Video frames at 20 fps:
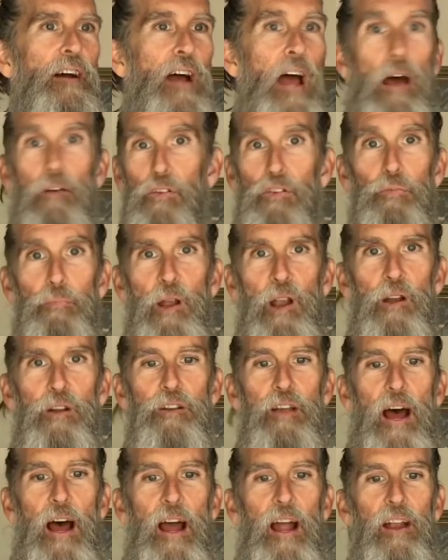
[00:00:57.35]
have a spare
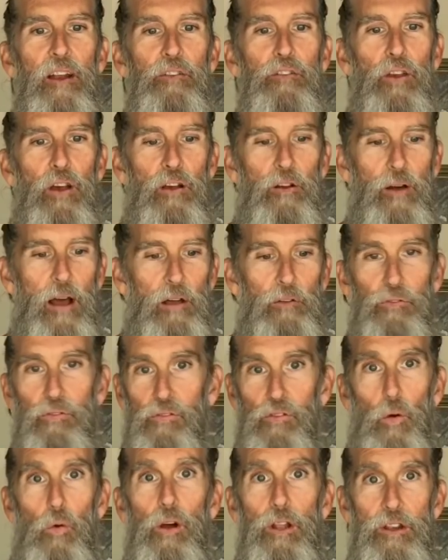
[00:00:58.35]
tire, so I was
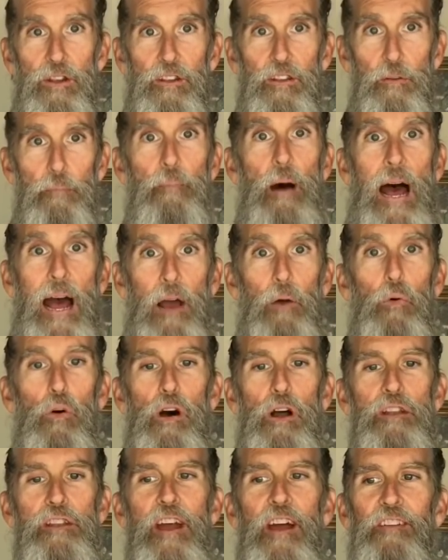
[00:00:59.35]
going to buy
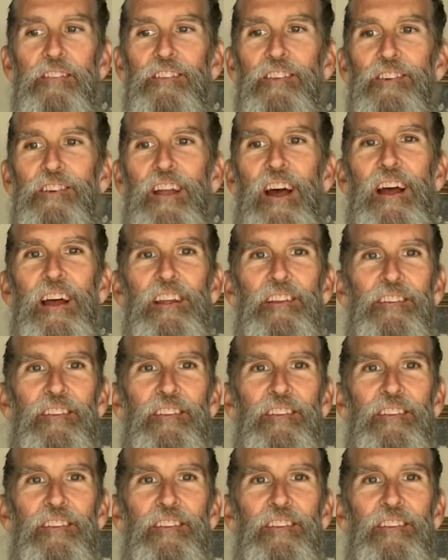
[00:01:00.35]
one yesterday.